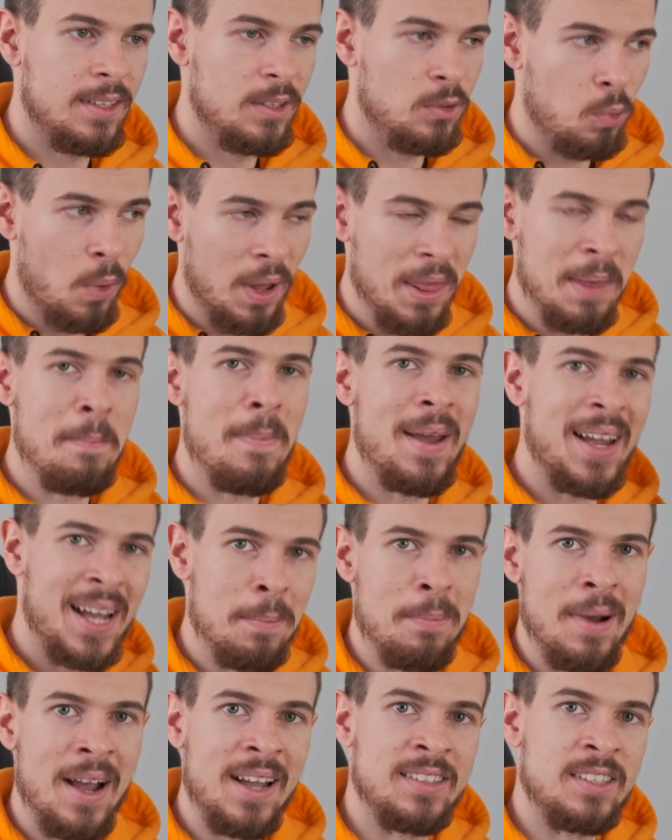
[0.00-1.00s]
20
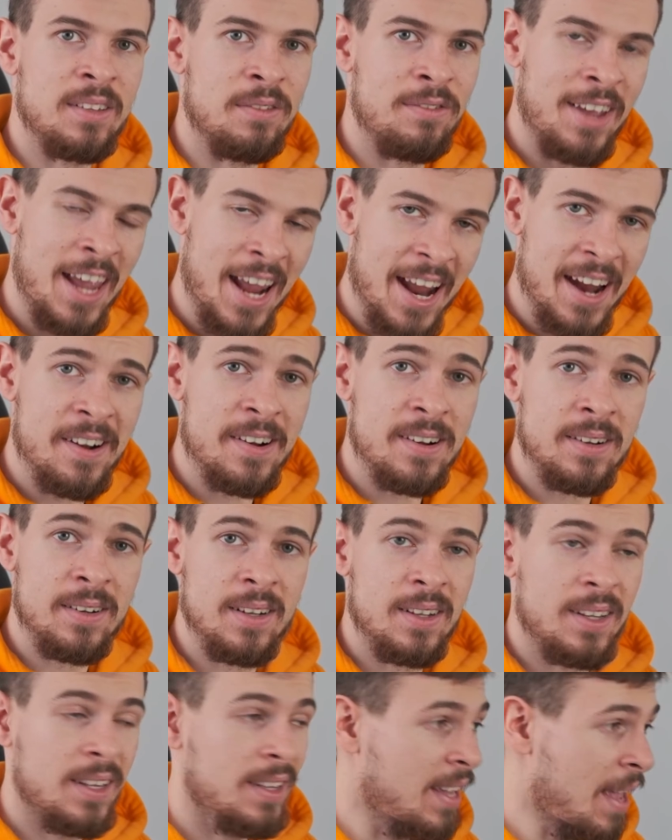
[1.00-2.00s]
megabytes of hair
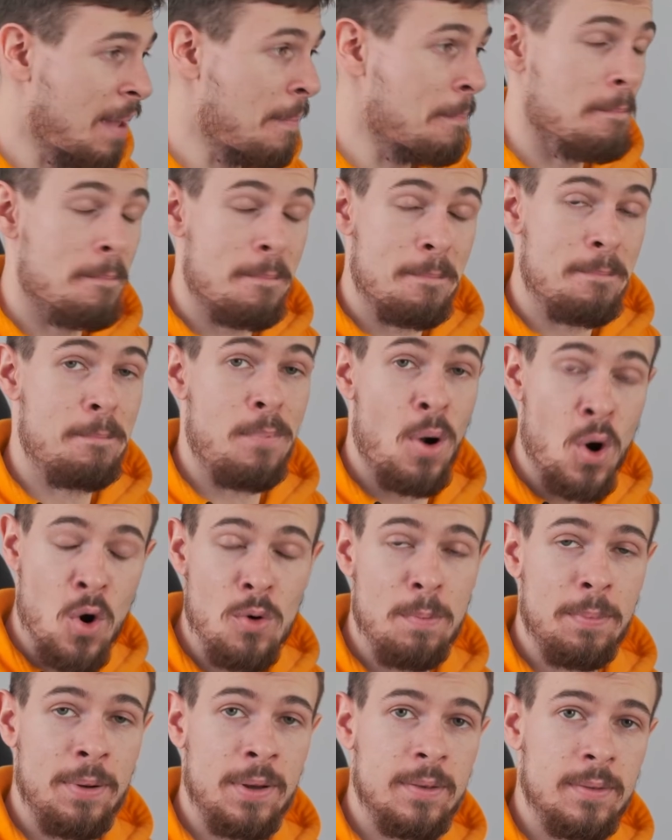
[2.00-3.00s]
and poop.